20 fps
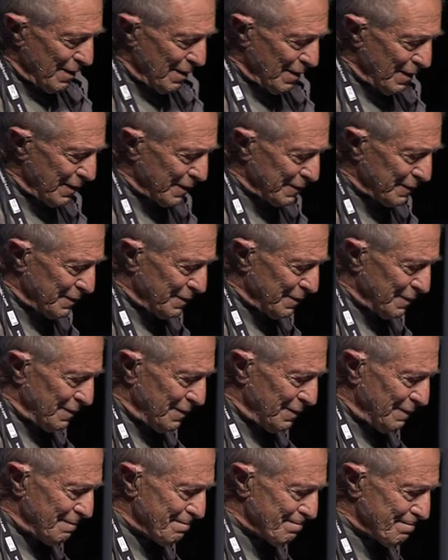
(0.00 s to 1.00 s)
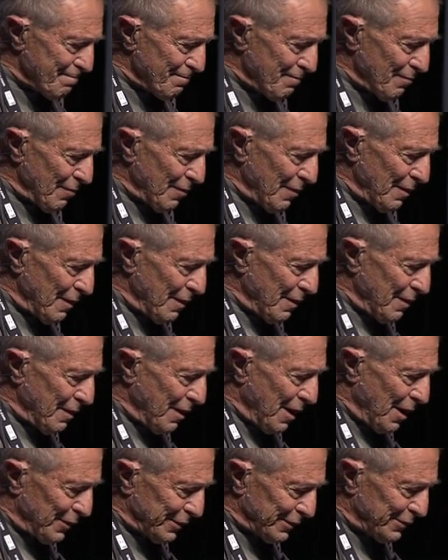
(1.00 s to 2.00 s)
And
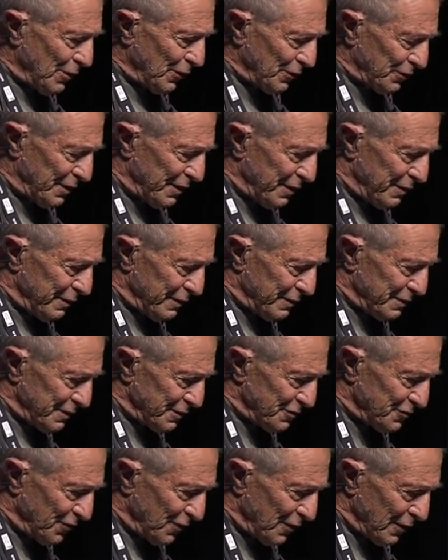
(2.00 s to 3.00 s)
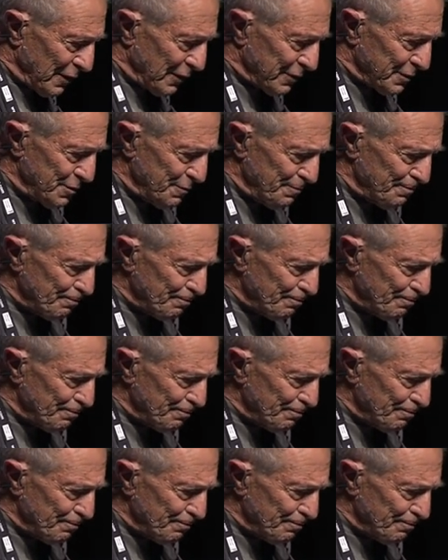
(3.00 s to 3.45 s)
how it got there is as follows.